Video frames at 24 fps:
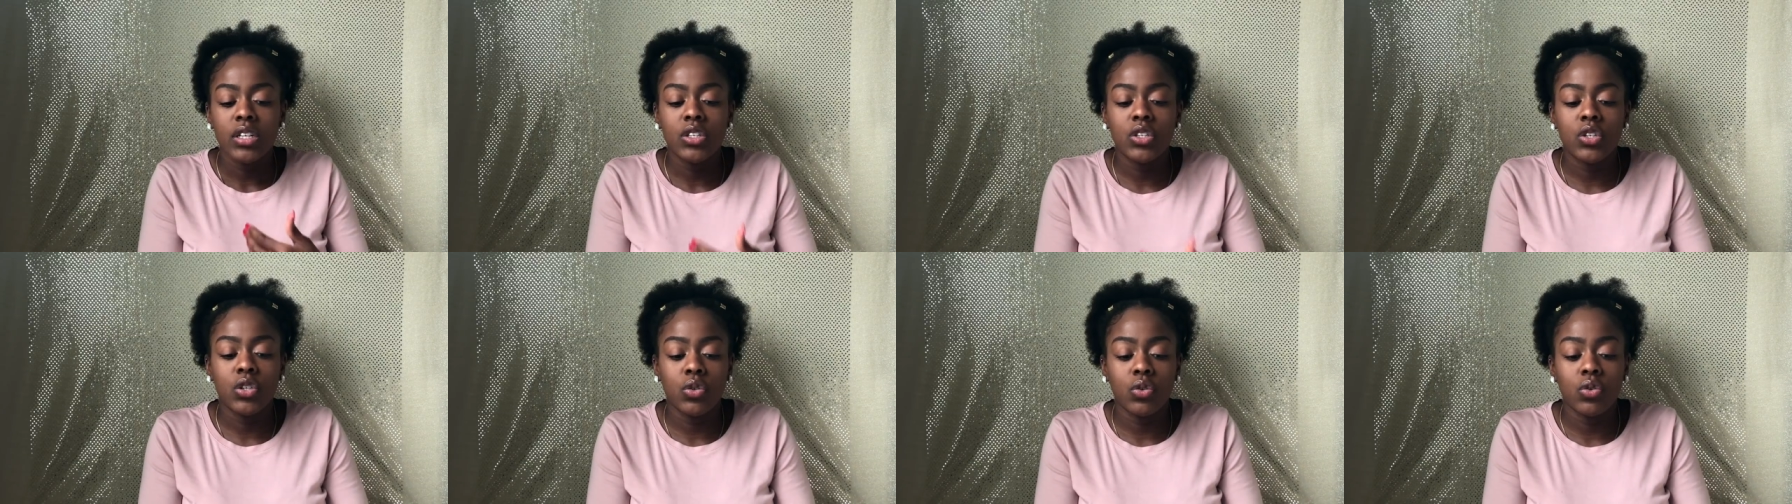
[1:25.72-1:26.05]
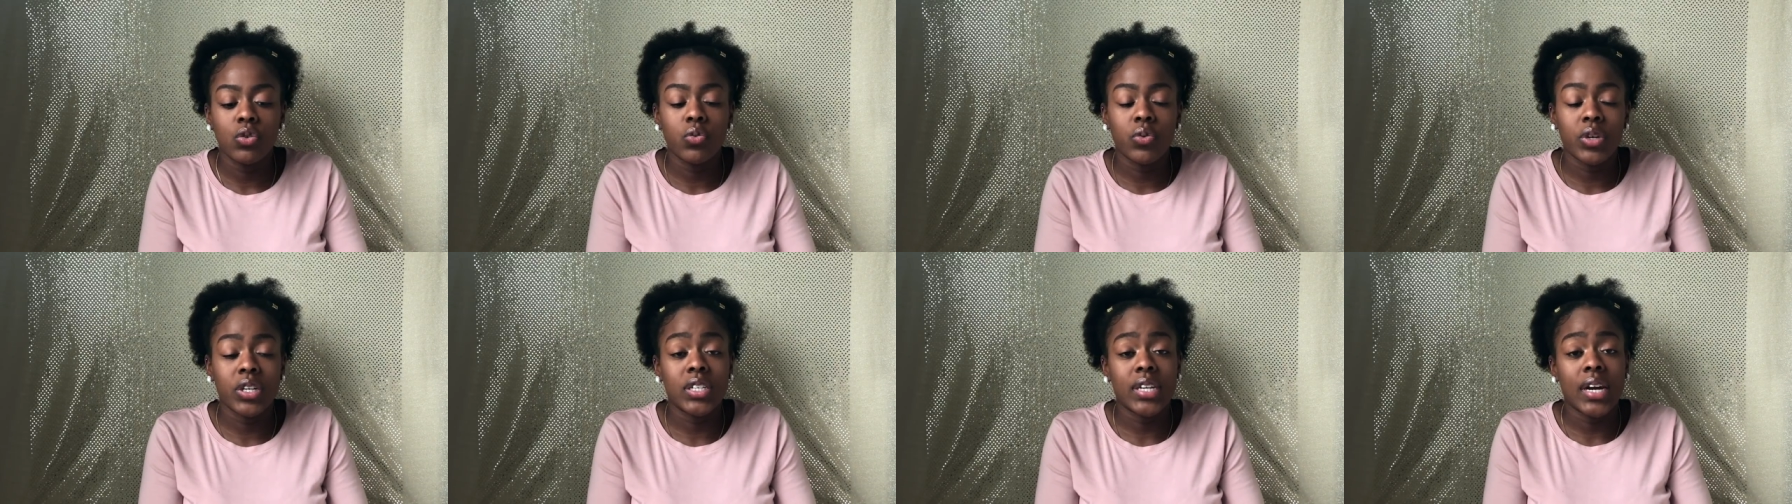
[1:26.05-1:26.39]

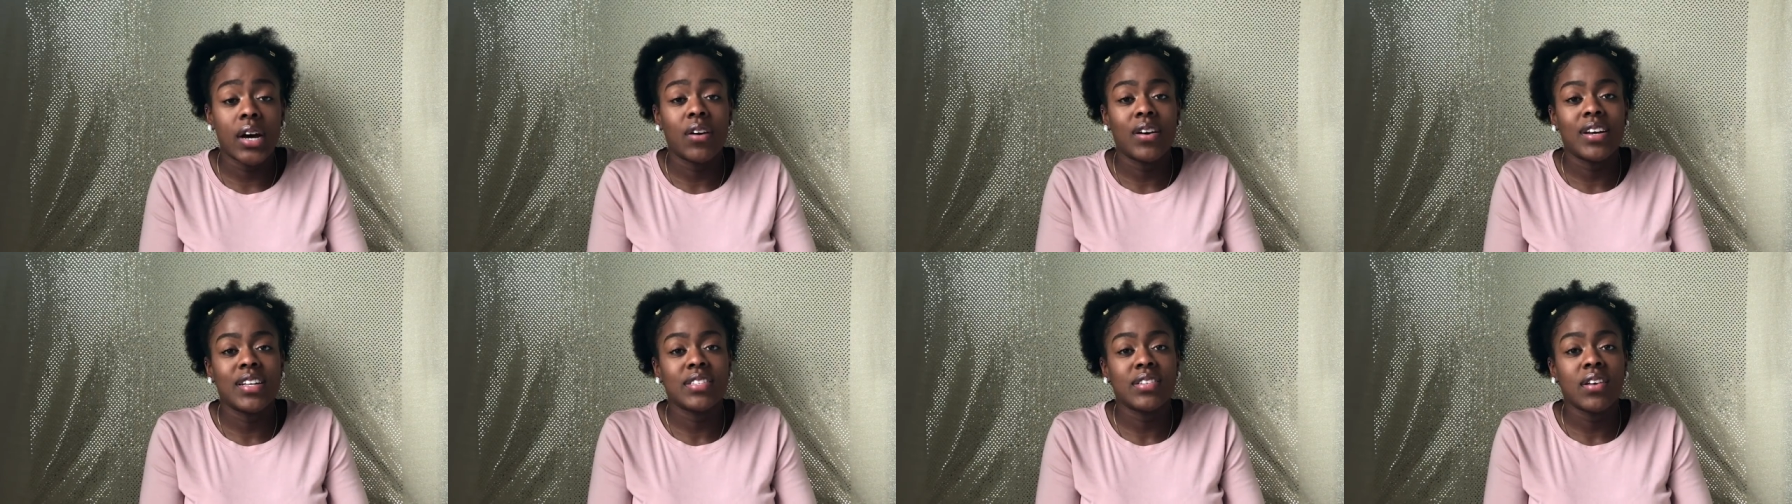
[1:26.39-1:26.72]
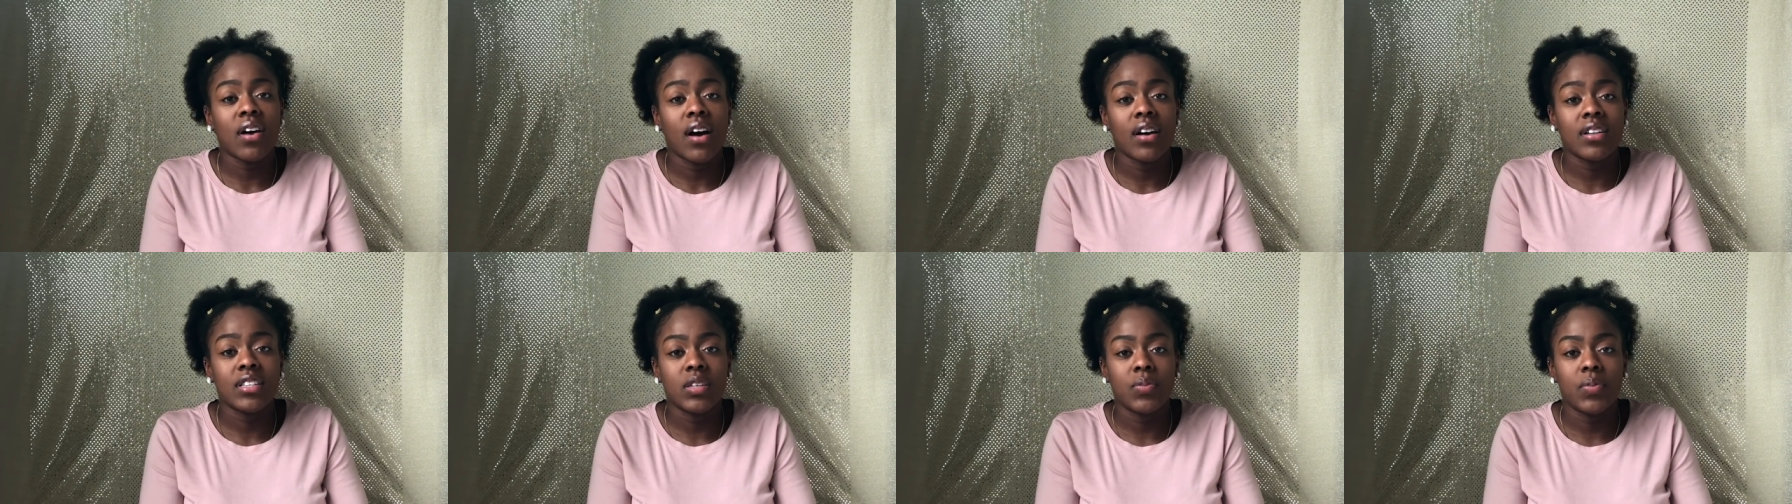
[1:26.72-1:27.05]
to reach out and
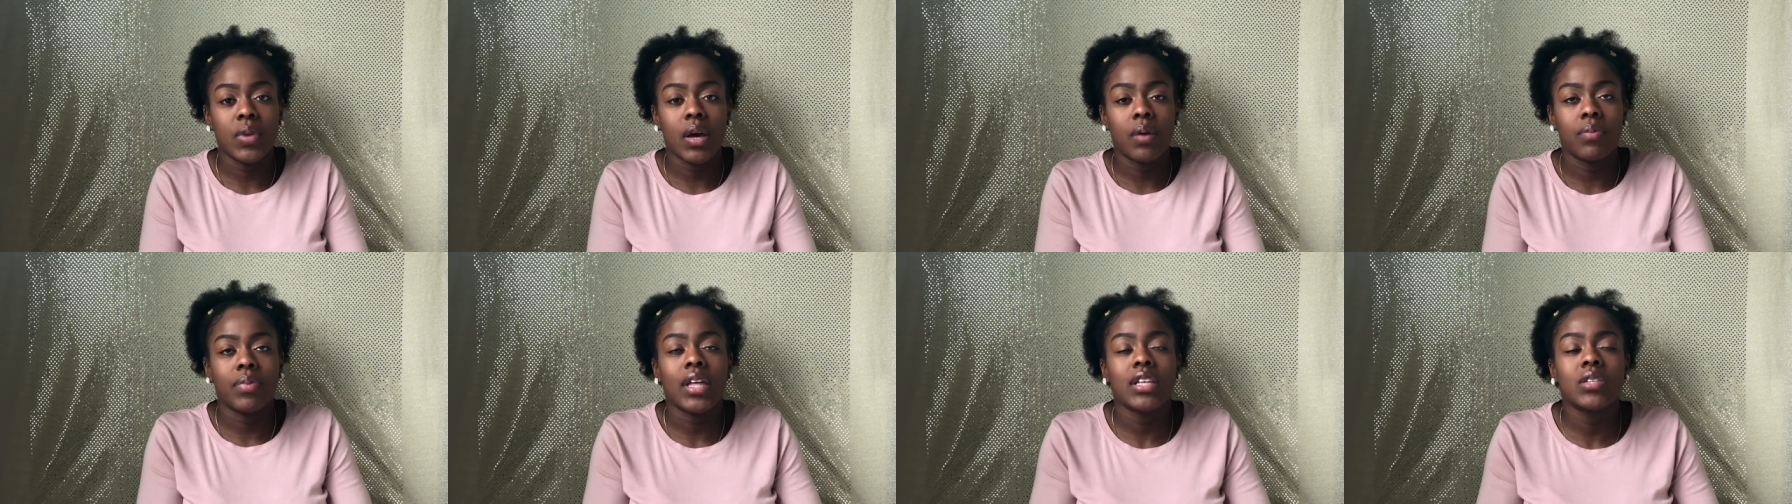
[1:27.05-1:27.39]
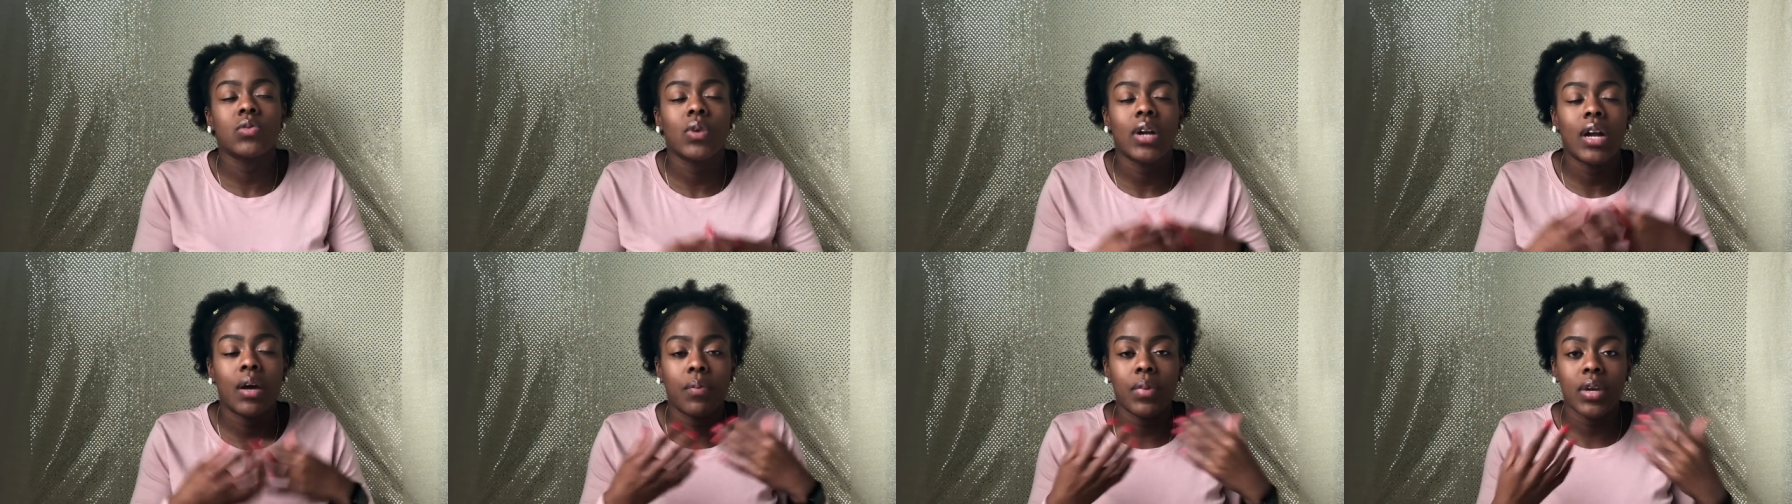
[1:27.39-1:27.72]
talk to me. Um,
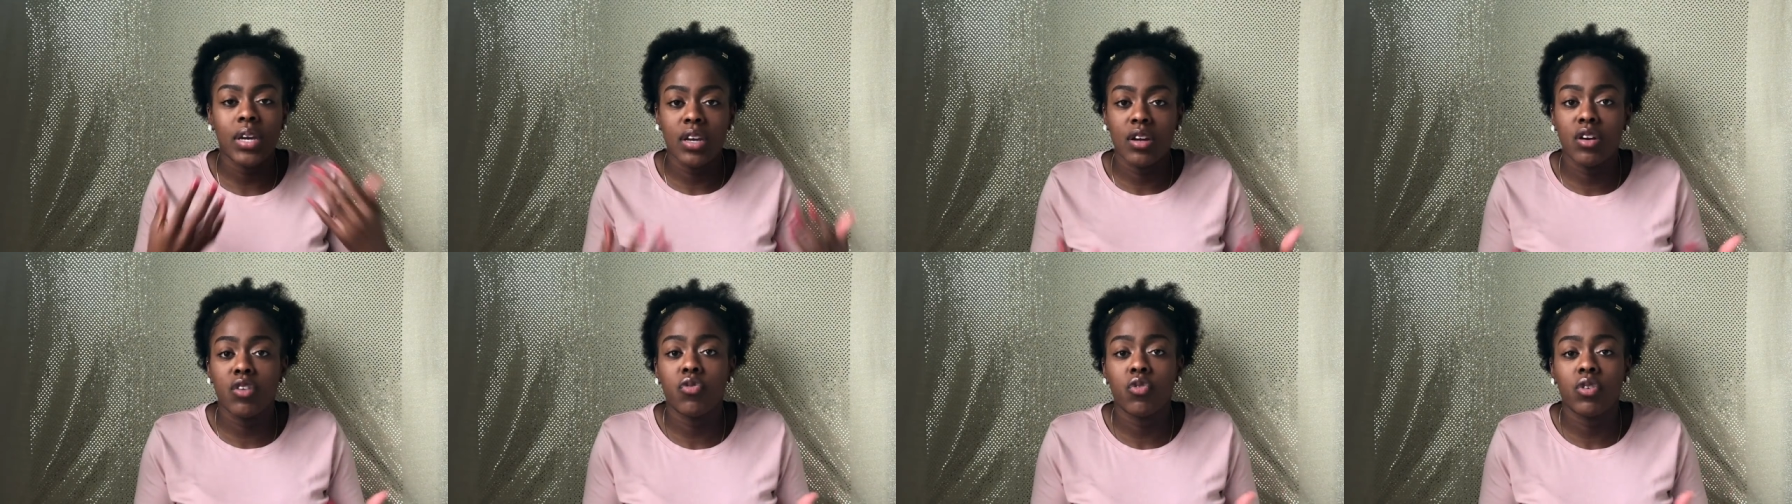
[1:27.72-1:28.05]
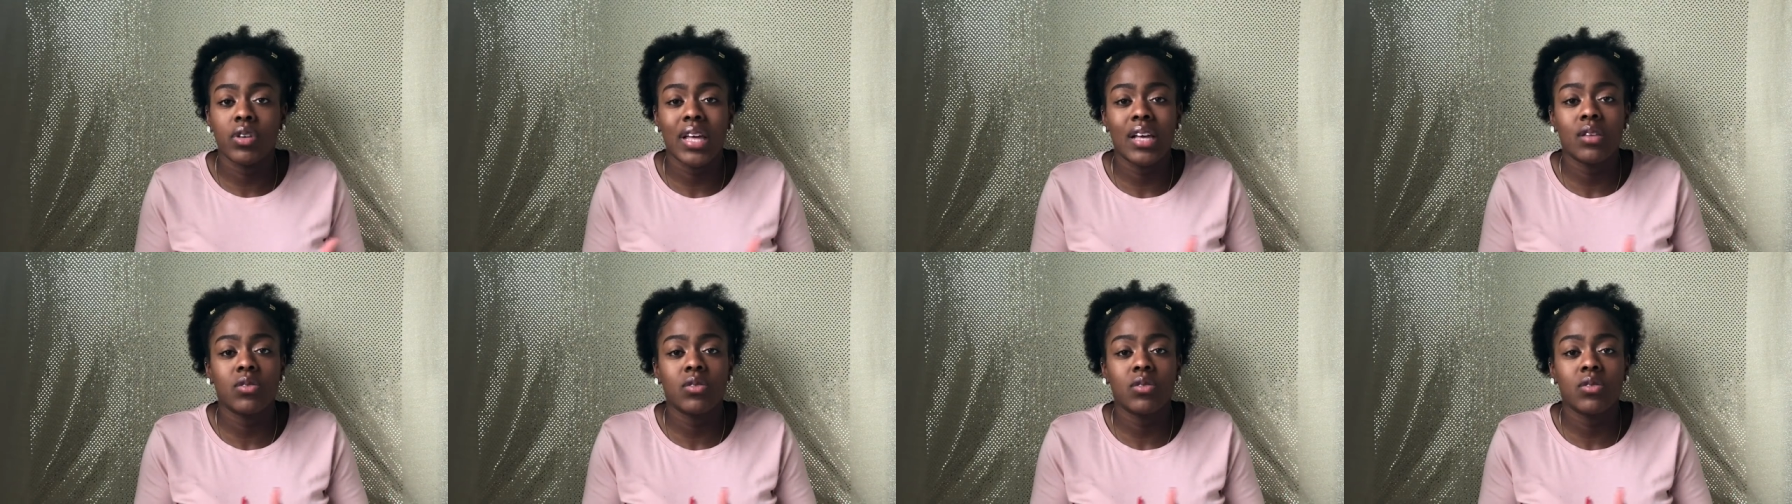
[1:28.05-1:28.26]
that's what I'm here for.